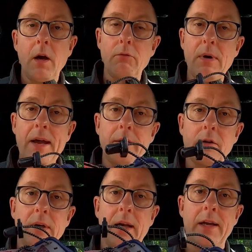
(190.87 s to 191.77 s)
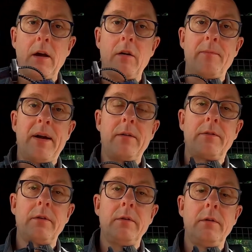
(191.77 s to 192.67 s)
I ran Cricklade half
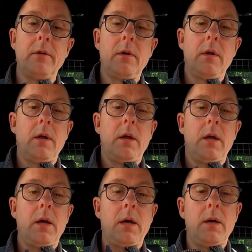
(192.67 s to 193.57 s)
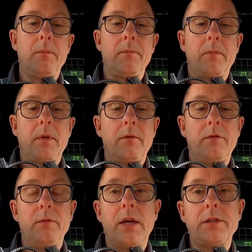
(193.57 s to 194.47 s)
marathon a
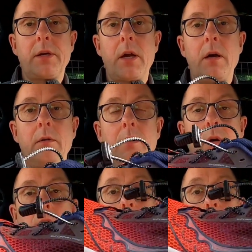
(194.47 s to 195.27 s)
few days ago,